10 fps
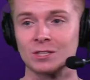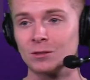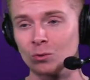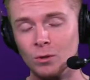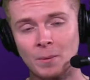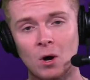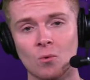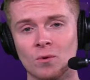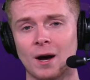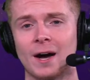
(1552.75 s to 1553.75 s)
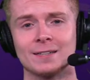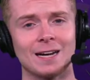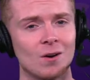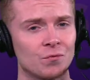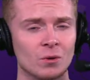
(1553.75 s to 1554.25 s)
He threw the ball uh,
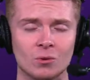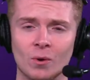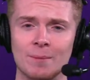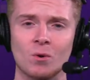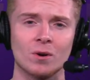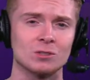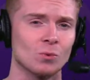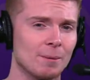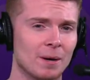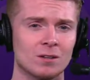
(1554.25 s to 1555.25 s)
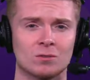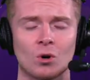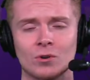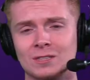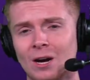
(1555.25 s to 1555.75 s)
downfield way more. He's way better
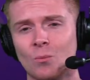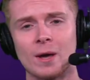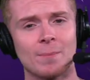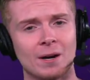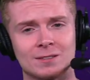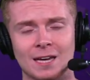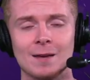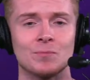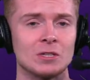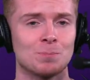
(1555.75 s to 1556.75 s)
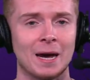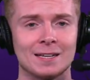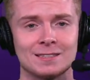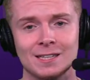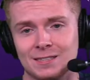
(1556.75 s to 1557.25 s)
thrower. He's got way better tape this
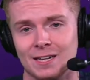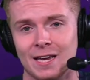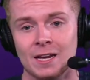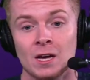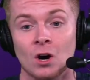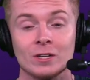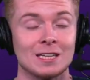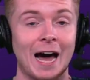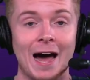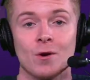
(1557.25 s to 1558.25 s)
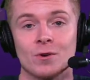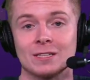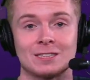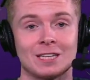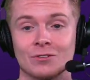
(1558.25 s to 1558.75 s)
past season. And listen, I don't
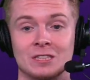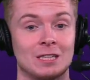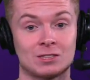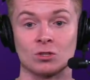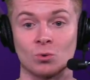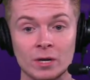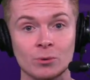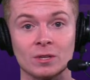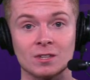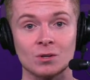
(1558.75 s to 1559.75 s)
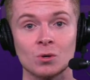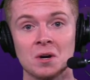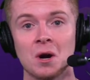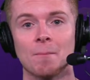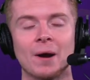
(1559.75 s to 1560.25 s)
necessarily disagree with you,
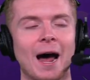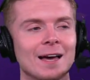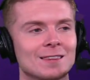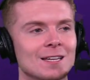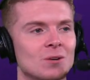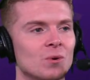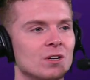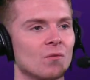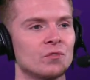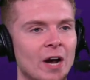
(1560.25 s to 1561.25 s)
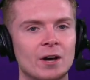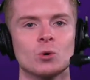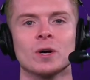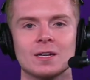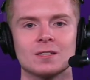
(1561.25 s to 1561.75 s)
but I think when you're
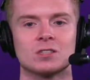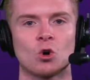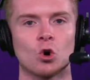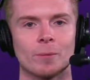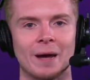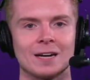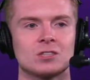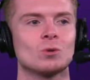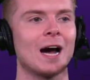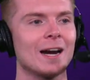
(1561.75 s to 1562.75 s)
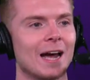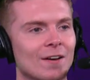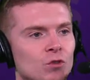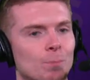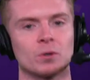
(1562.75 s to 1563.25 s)
evaluating these quarterbacks, you kind of
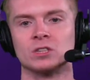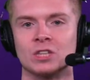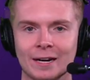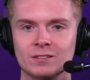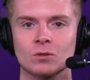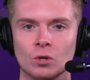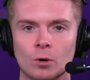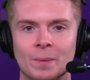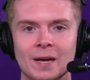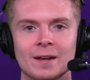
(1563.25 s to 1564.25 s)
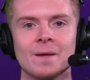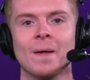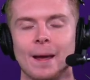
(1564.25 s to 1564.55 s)
have to project a little bit.